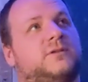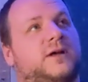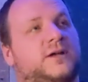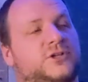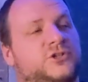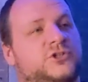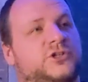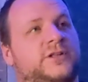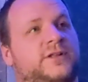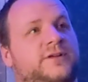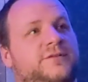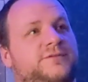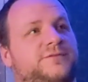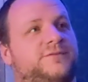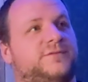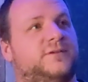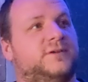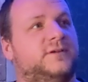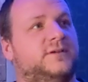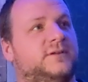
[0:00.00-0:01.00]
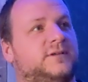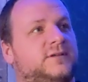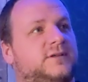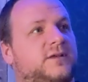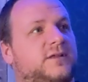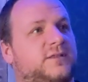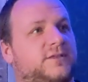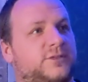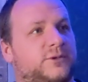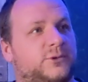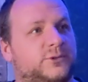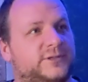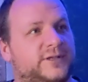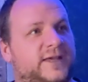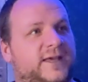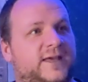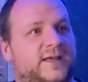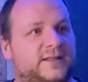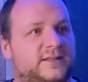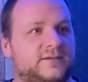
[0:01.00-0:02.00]
I should have thought
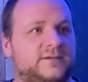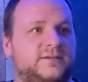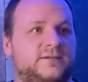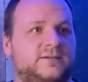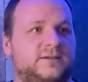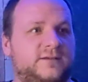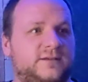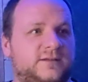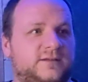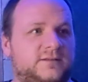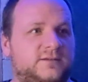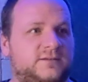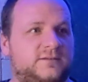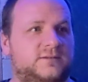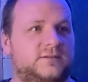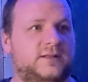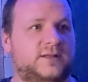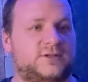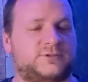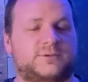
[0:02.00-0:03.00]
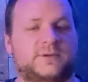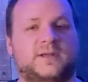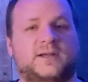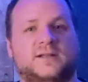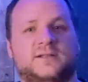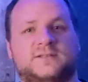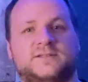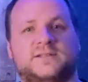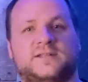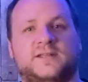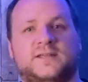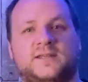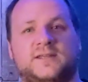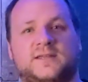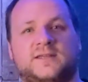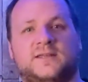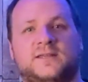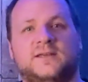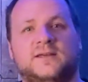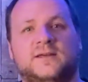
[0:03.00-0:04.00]
ahead as regards
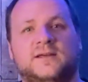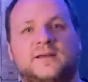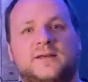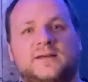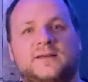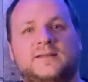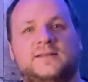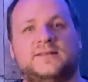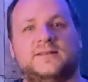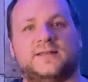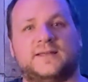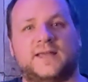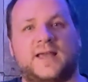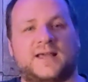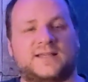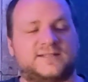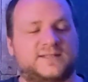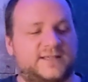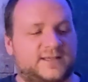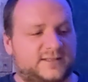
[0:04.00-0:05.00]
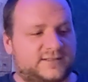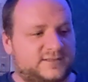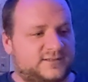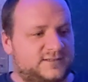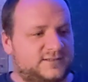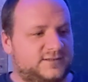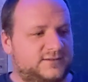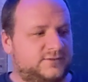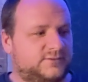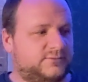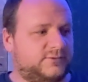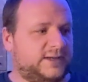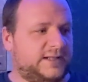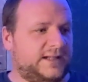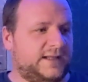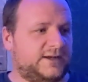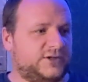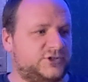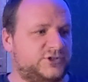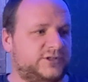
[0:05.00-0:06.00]
the gaskets,
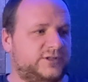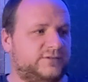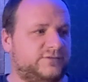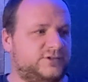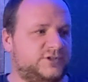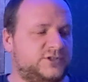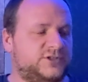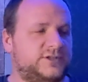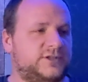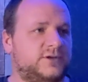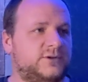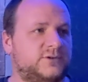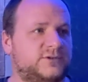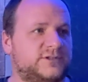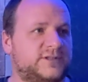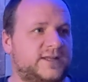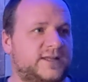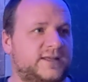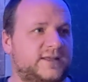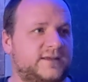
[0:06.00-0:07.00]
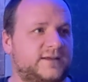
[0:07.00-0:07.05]
really. I should have just used